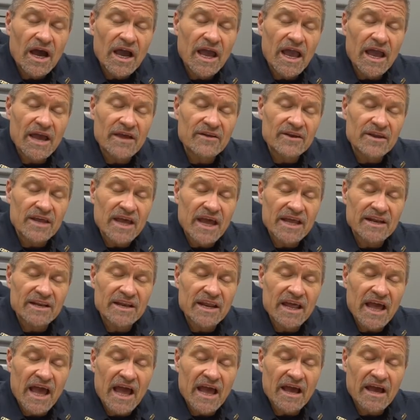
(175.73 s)

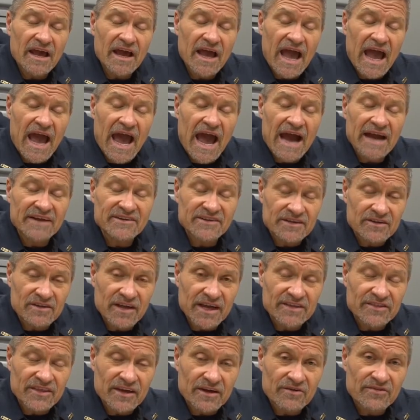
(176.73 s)
and acting
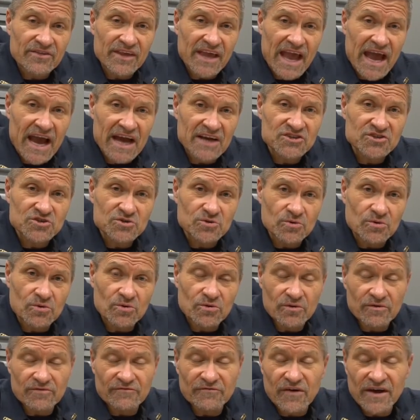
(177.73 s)
like they're the
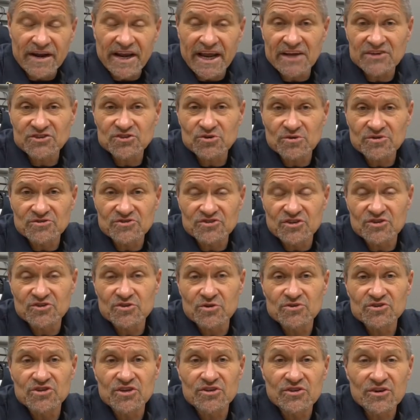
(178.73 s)
actual financial
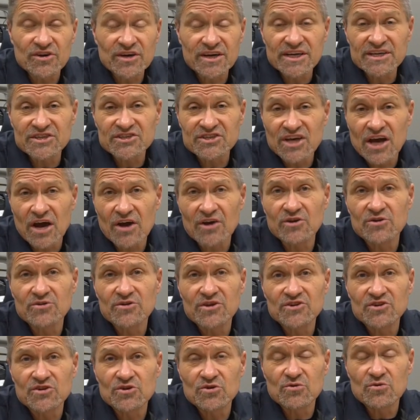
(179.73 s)
institution, they're going to tell you
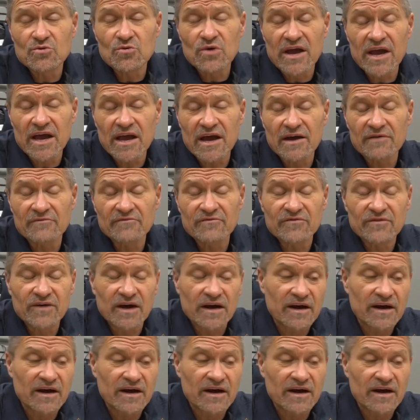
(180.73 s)
that you have